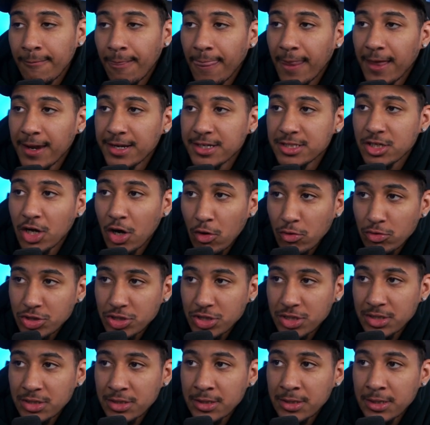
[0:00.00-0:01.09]
and his
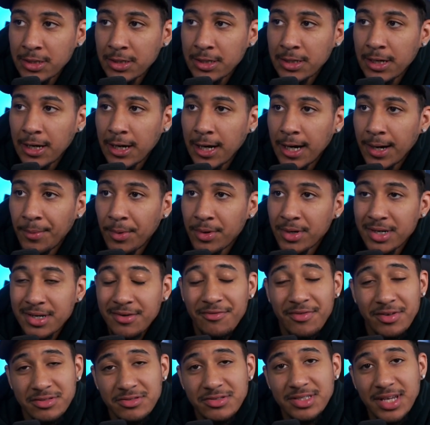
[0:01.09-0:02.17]
coaching on the
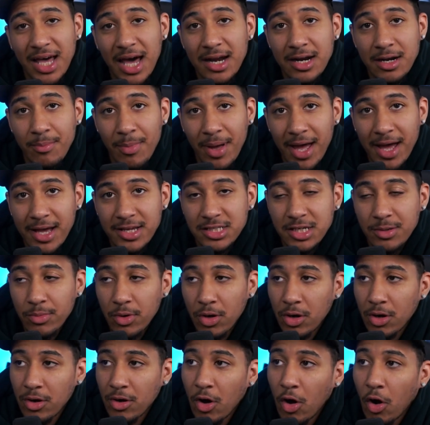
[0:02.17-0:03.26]
defensive side of the basketball,